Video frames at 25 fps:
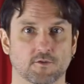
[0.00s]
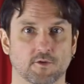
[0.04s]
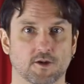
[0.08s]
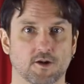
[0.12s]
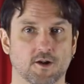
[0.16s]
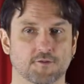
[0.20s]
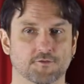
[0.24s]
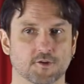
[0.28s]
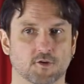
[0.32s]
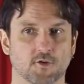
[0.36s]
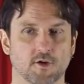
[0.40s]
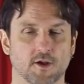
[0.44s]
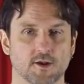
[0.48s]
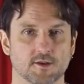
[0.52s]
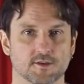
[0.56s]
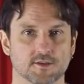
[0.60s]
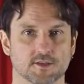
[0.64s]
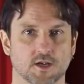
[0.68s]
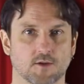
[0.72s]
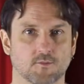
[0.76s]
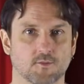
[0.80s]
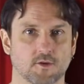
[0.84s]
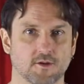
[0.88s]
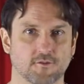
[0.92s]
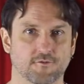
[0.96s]
We don't have to create a
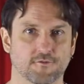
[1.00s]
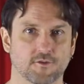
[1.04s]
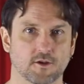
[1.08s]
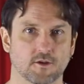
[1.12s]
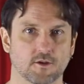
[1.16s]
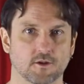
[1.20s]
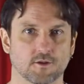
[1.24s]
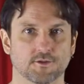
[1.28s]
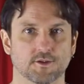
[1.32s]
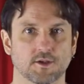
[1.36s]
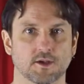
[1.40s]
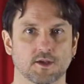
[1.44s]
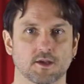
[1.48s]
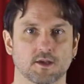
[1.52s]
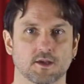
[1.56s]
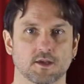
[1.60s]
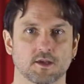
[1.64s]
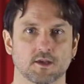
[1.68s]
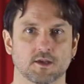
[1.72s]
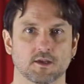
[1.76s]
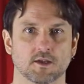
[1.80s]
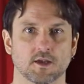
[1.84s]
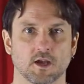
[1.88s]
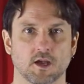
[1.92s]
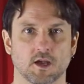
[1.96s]
summary field.
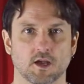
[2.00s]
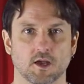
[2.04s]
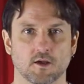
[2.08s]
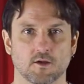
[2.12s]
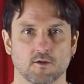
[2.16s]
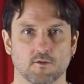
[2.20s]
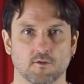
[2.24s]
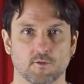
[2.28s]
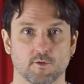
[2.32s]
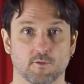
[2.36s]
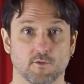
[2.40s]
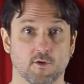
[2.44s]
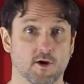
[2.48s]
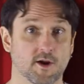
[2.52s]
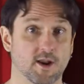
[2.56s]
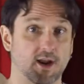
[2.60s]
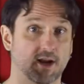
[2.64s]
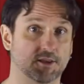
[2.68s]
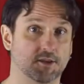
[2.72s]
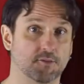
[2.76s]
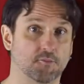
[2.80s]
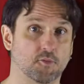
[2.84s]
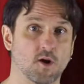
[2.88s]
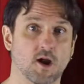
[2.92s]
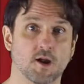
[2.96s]
Uh, we've already
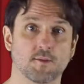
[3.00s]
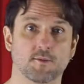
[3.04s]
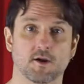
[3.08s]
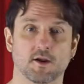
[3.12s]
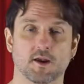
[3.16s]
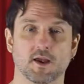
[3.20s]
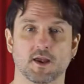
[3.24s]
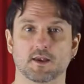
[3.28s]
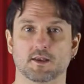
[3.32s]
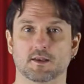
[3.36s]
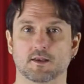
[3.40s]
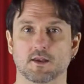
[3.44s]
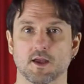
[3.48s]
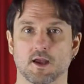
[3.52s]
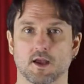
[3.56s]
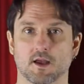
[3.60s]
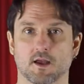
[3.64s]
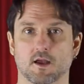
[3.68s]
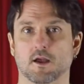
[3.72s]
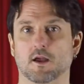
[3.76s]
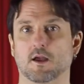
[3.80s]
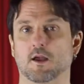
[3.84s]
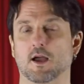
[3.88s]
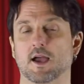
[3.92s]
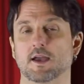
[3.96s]
got the primary
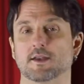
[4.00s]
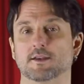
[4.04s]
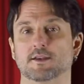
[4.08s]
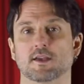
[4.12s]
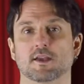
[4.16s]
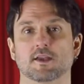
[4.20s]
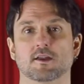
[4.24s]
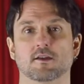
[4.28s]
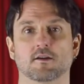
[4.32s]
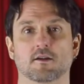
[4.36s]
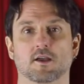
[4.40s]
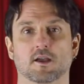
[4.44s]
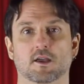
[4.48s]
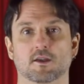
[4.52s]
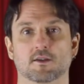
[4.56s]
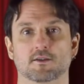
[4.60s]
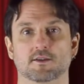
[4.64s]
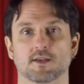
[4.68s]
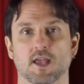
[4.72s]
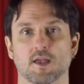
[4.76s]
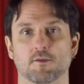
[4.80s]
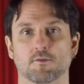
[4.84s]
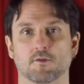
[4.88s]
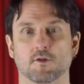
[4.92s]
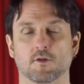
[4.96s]
uh, ID in a, in a,
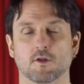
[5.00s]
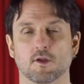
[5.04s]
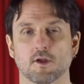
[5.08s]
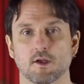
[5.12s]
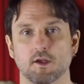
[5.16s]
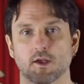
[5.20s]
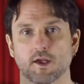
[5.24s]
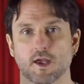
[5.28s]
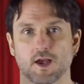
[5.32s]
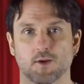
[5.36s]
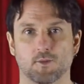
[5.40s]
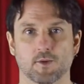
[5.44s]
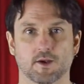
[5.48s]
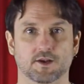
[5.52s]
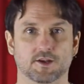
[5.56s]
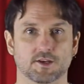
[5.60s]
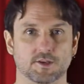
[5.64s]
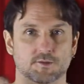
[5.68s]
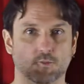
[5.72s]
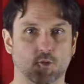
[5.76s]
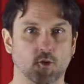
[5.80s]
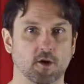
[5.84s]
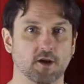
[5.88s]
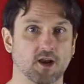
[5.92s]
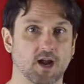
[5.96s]
table, and we can
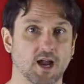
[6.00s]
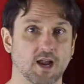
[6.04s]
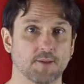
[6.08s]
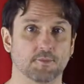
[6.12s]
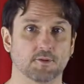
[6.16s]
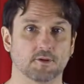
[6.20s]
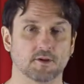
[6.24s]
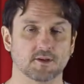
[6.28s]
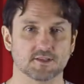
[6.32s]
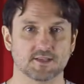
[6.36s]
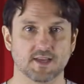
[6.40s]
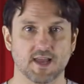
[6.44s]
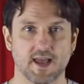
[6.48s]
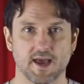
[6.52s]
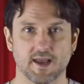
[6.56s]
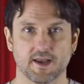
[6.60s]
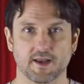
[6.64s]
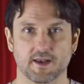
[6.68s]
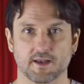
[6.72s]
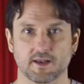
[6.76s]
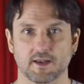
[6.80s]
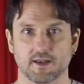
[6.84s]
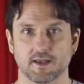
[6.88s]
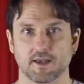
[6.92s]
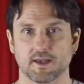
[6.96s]
just point Hyperlist at
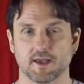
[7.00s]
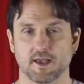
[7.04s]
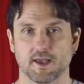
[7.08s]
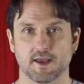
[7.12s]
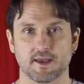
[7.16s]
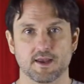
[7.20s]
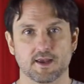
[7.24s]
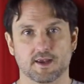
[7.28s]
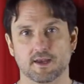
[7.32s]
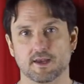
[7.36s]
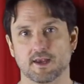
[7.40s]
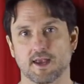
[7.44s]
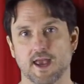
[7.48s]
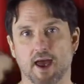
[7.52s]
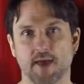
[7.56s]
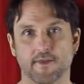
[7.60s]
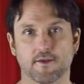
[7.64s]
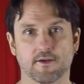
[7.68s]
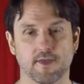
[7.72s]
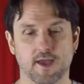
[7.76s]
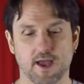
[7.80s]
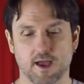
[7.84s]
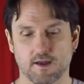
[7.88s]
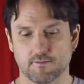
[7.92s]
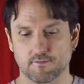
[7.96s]
it, and it can
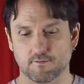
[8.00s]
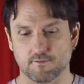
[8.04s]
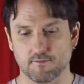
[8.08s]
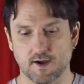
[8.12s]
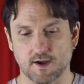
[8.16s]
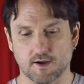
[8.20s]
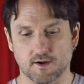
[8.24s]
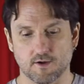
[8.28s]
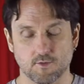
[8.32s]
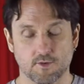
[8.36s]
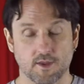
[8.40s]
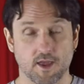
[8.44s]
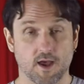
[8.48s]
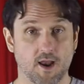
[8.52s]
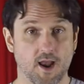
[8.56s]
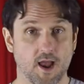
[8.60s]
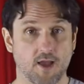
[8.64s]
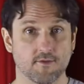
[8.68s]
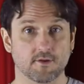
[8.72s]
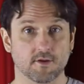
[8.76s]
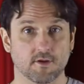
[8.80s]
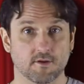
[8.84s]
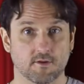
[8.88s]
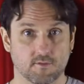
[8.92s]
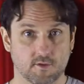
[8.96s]
gather that record without
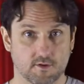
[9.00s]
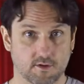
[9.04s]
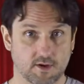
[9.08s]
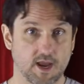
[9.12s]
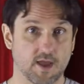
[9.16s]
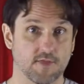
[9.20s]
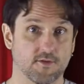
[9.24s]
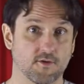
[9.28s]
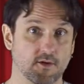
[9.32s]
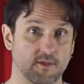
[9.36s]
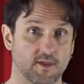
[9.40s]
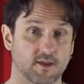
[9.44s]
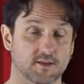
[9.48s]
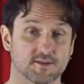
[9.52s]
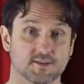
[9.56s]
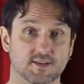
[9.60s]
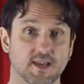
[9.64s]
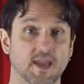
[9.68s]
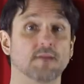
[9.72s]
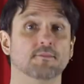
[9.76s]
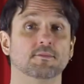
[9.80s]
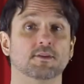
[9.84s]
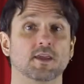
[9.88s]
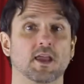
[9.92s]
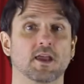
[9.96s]
having gather that
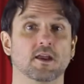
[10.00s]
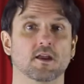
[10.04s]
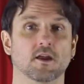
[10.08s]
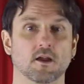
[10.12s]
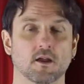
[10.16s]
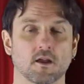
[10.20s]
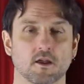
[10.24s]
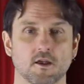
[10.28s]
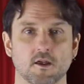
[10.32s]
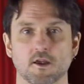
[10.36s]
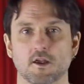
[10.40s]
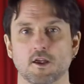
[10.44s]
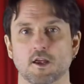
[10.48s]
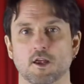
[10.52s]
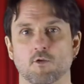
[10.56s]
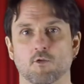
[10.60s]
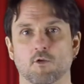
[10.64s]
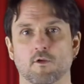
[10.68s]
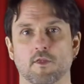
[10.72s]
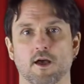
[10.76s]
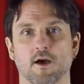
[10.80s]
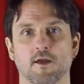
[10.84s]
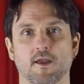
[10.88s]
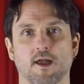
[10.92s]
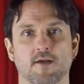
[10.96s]
same data
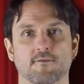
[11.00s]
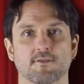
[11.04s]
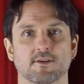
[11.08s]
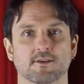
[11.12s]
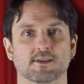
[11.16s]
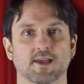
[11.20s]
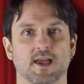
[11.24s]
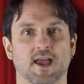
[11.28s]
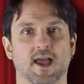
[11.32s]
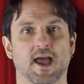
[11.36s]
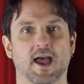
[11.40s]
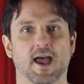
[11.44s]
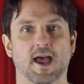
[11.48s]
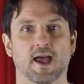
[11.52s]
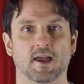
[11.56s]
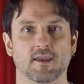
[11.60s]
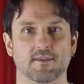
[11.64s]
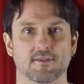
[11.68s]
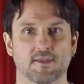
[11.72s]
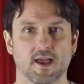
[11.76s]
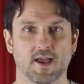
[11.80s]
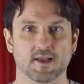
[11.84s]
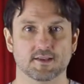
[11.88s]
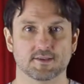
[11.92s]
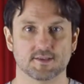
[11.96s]
without having to
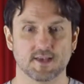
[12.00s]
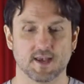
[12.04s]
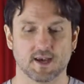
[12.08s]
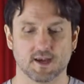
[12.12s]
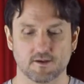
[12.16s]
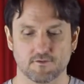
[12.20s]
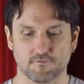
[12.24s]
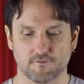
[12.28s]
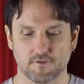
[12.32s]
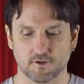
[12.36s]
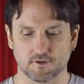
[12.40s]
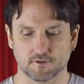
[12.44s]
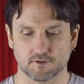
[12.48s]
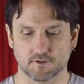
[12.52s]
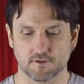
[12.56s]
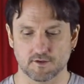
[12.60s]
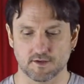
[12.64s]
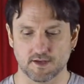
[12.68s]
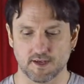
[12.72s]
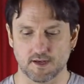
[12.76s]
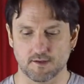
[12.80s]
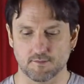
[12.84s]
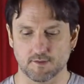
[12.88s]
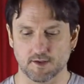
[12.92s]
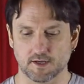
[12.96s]
add that second field to the
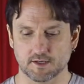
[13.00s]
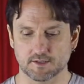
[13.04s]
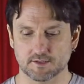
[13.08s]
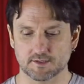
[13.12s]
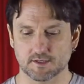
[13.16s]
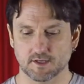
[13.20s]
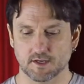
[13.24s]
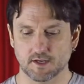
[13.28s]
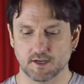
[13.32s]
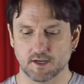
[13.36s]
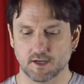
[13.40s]
database.